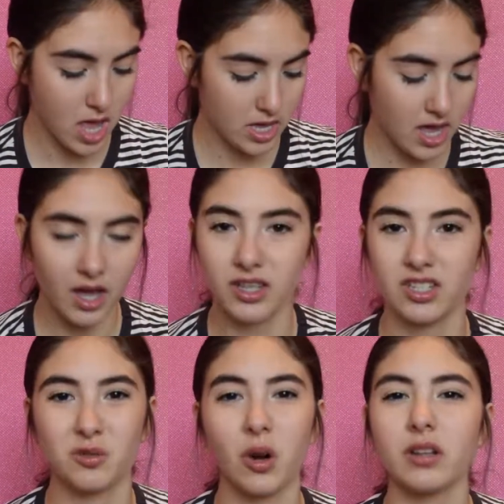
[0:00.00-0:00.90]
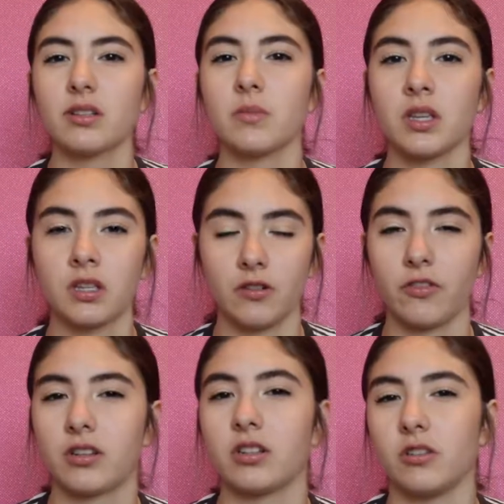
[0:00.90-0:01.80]
yeah I just wanted something
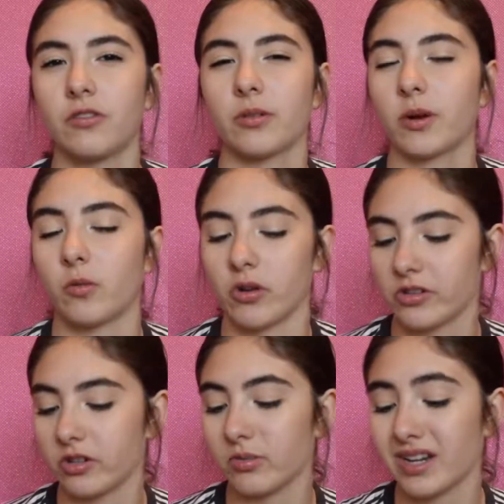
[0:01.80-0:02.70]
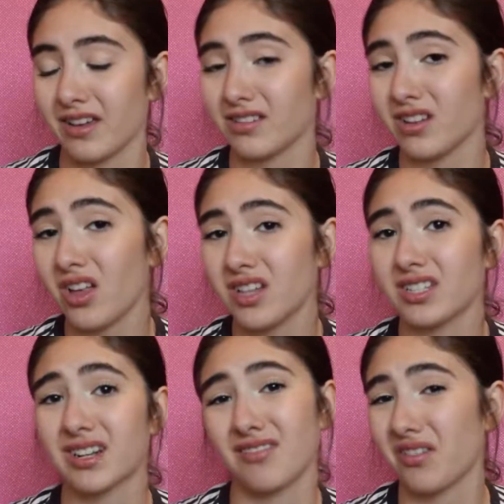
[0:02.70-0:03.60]
different and new for my wardrobe and I saw these
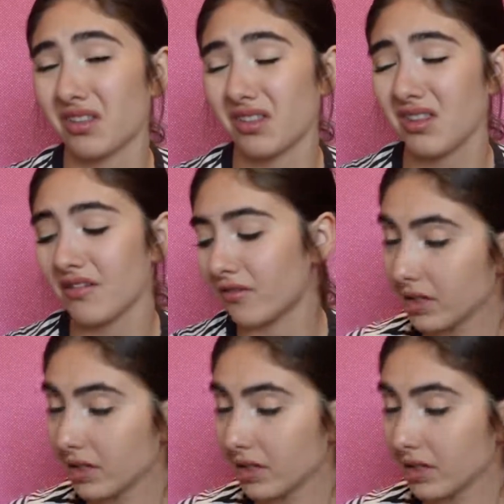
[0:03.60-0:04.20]
and I fell in love.